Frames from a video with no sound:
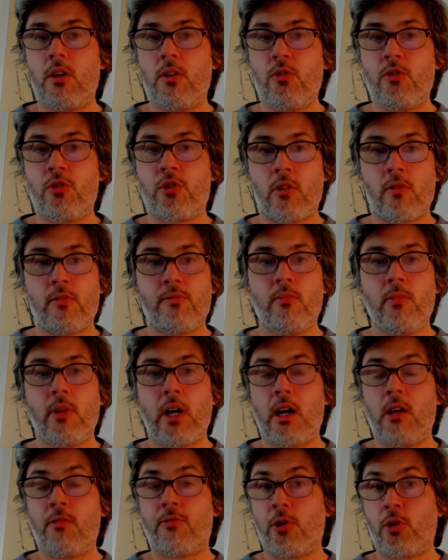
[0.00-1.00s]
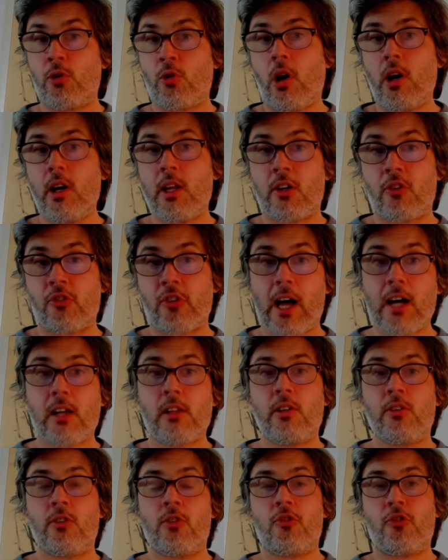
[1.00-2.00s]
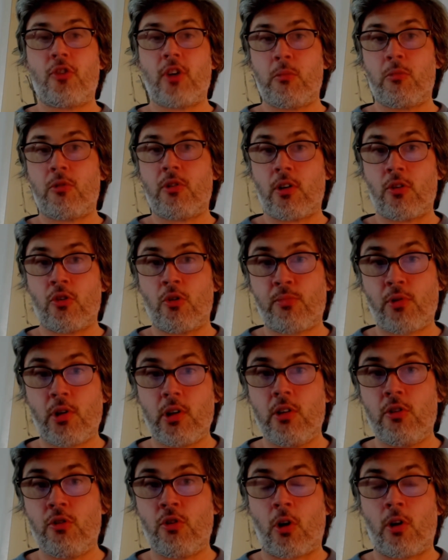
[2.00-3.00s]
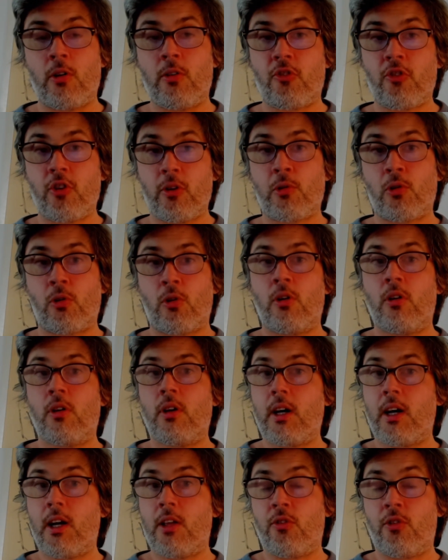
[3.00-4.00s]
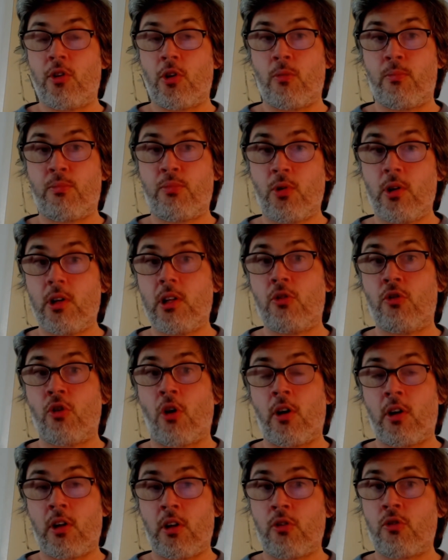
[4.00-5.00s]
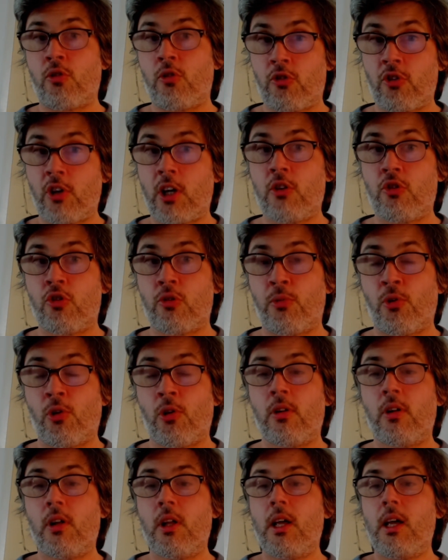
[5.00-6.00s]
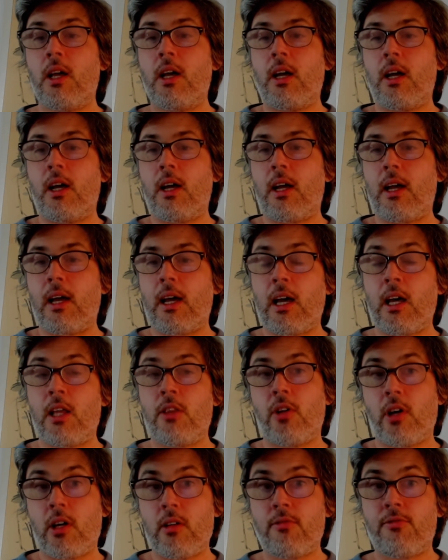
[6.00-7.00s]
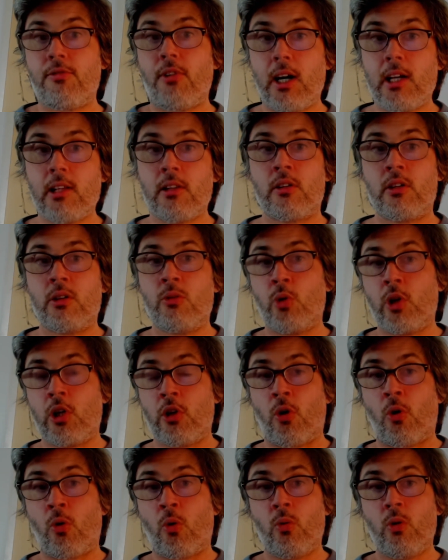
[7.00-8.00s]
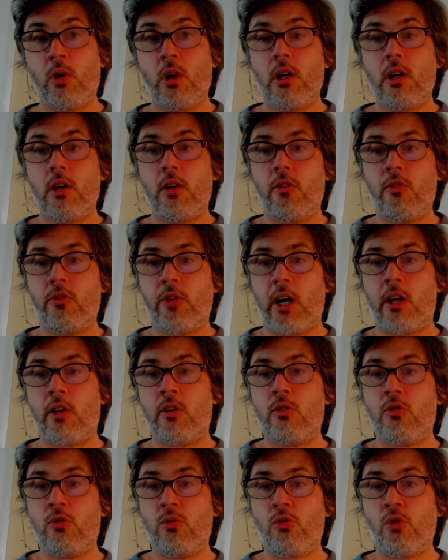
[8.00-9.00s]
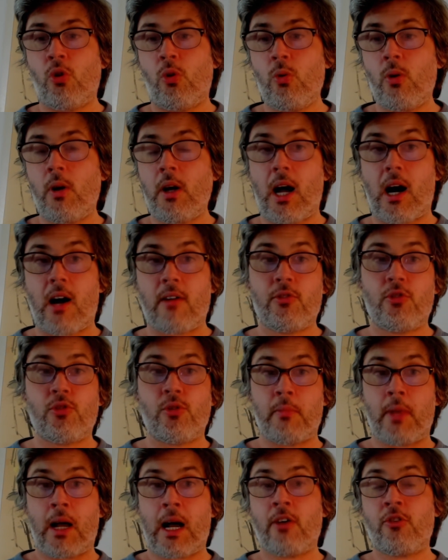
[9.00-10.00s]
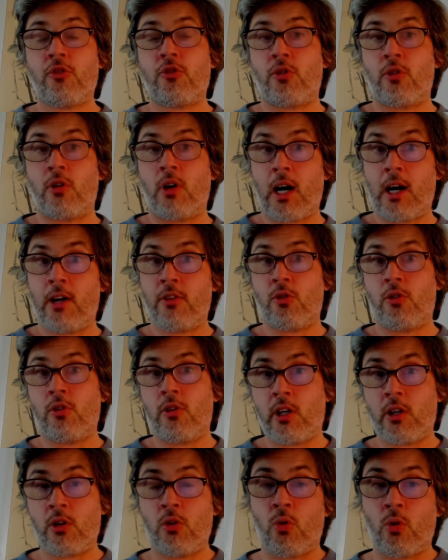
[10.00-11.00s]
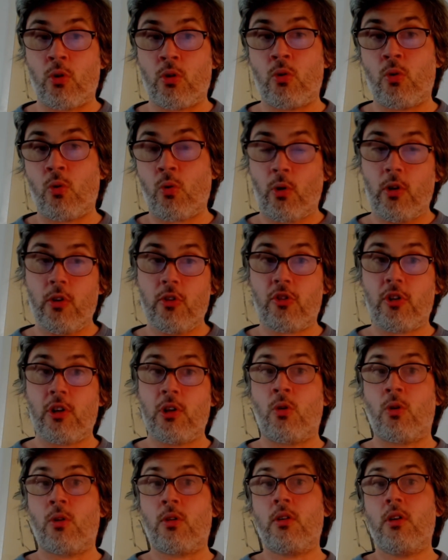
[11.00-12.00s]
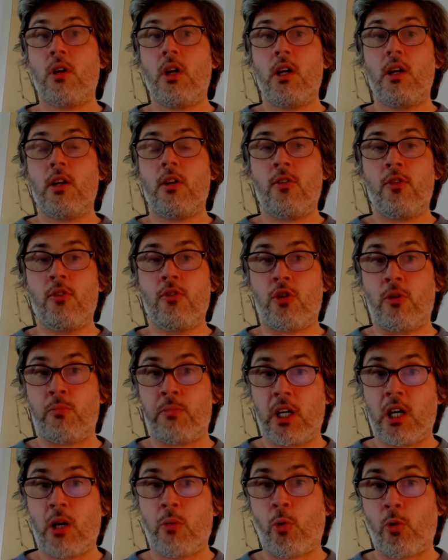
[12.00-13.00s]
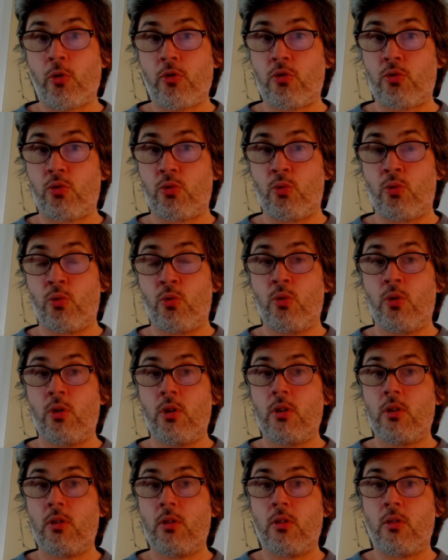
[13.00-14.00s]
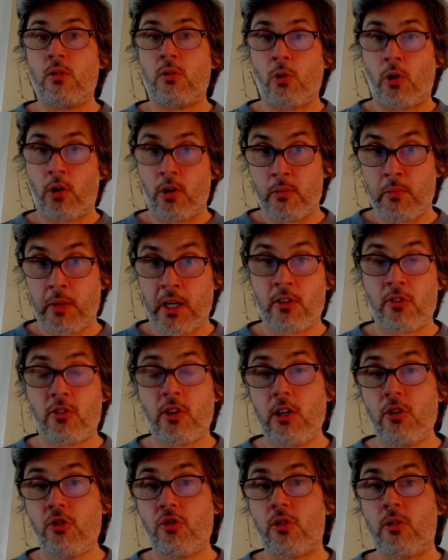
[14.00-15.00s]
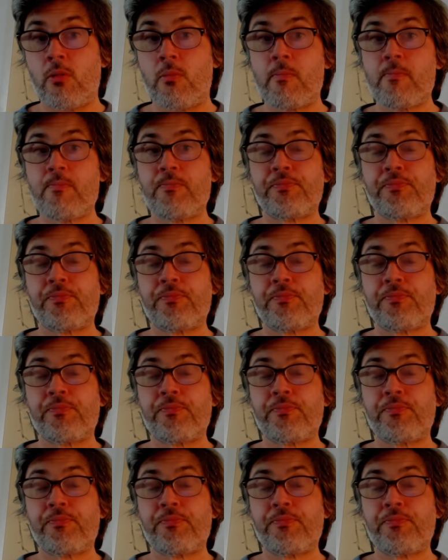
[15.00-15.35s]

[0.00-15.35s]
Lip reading: if they're not exactly the same thing, they're pretty darn similar, and they're pretty darn interchangeable. And then finally, we know that you don't have to master either Neigong or Qigong to be able to learn meditation,